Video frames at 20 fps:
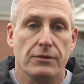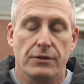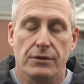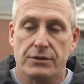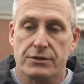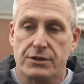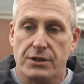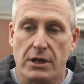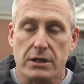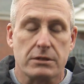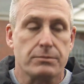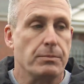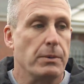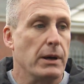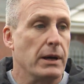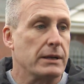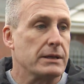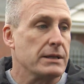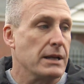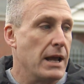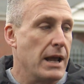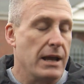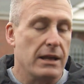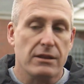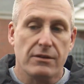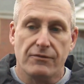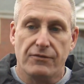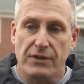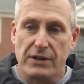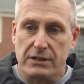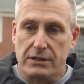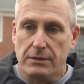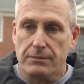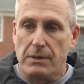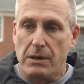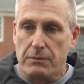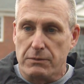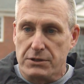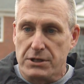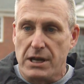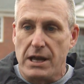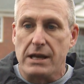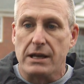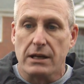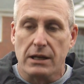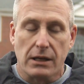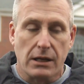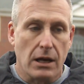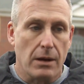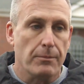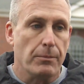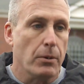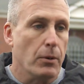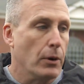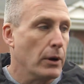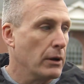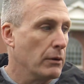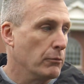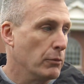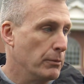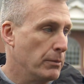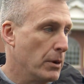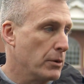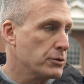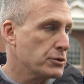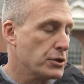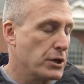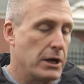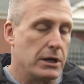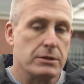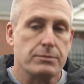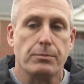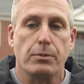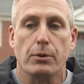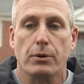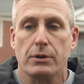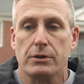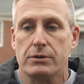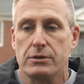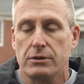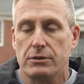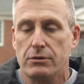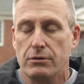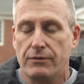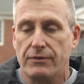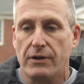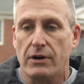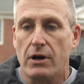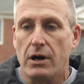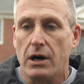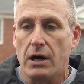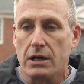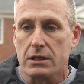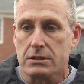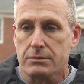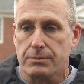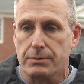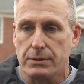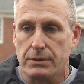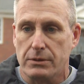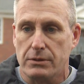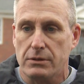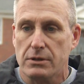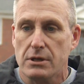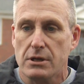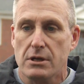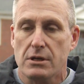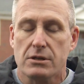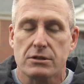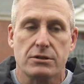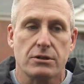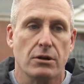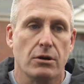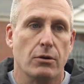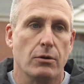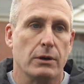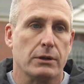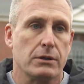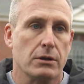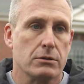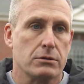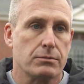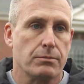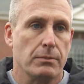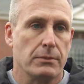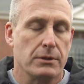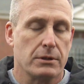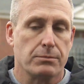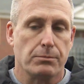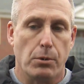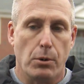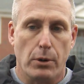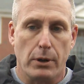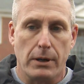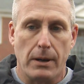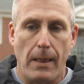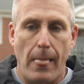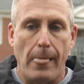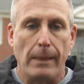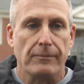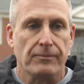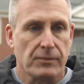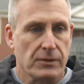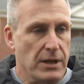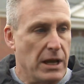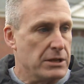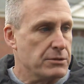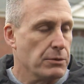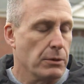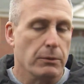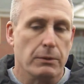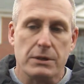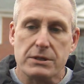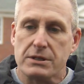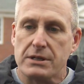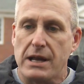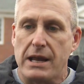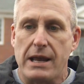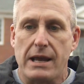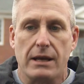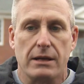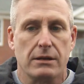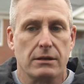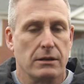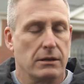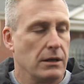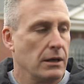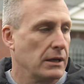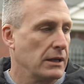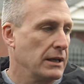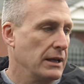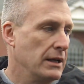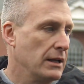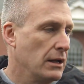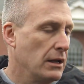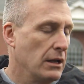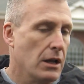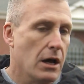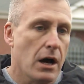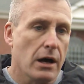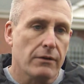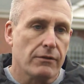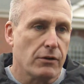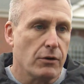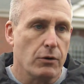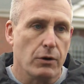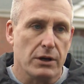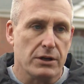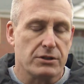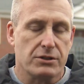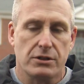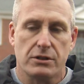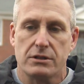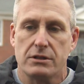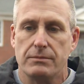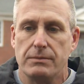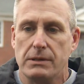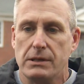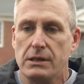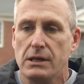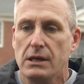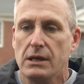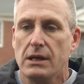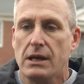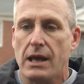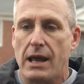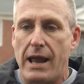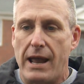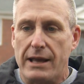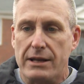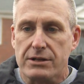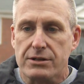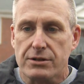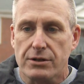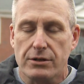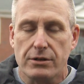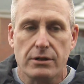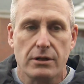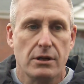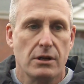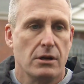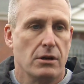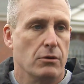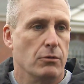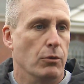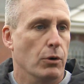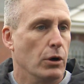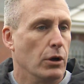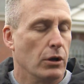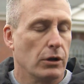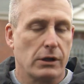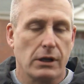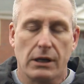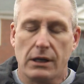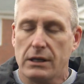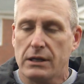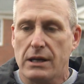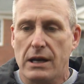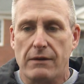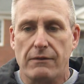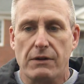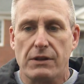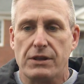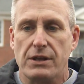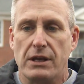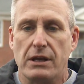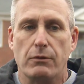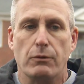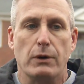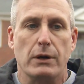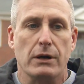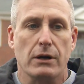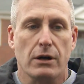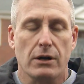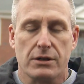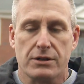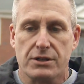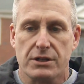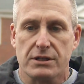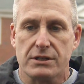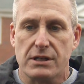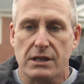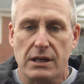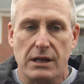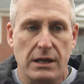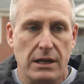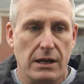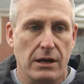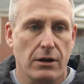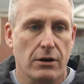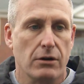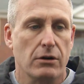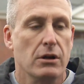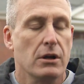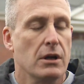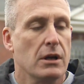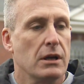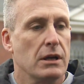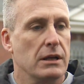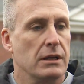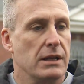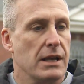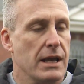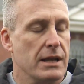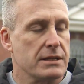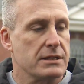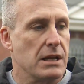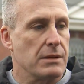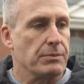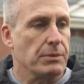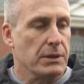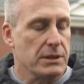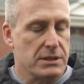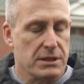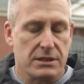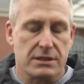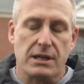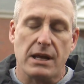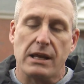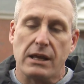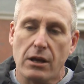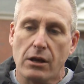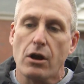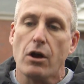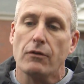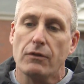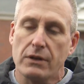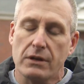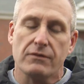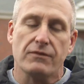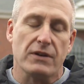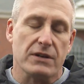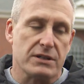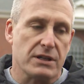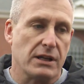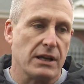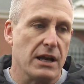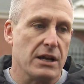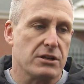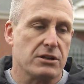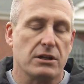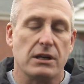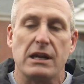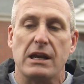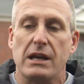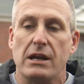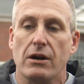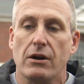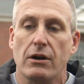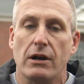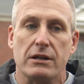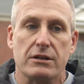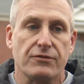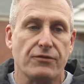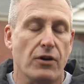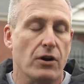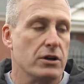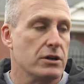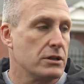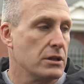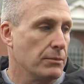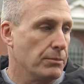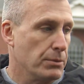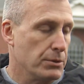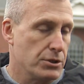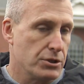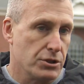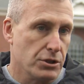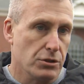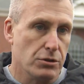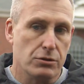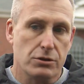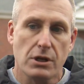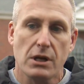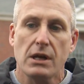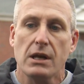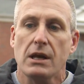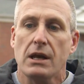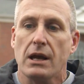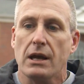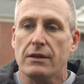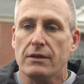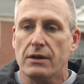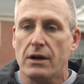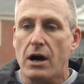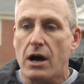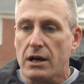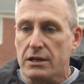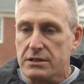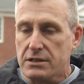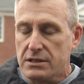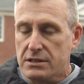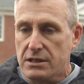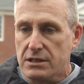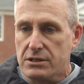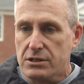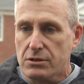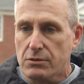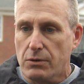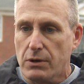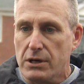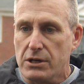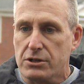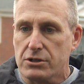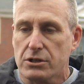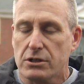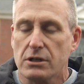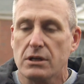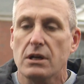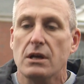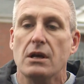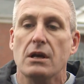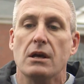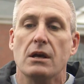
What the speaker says: The suspect and the victim that was taken at gunpoint were both transported to U of L Hospital. So at this point, that's where we stand. Again, a lot of questions to be answered. We're looking into everything. We are assisting here. Indiana State Police is taking over the investigation here as far as the pursuit and the hostage situation.